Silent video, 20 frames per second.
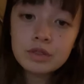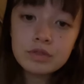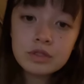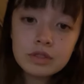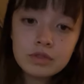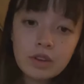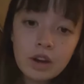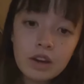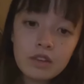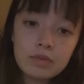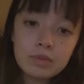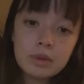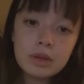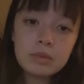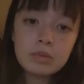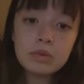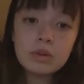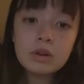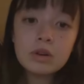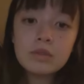Before.
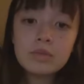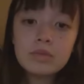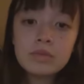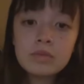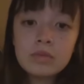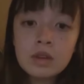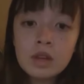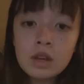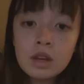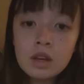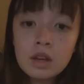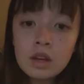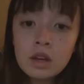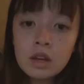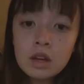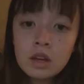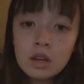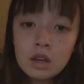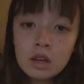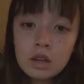
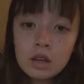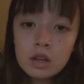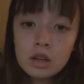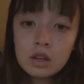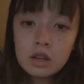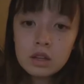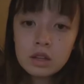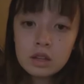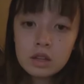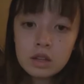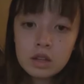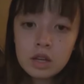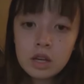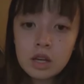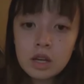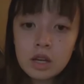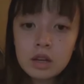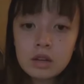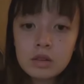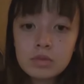Okay, going to tell you
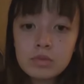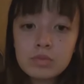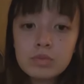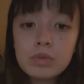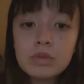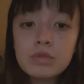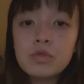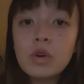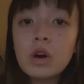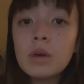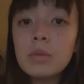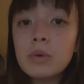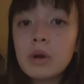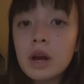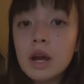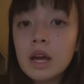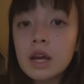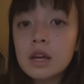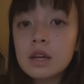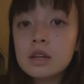
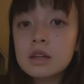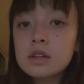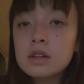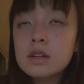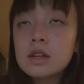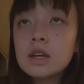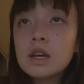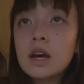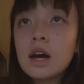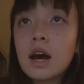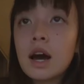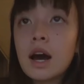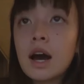355 people.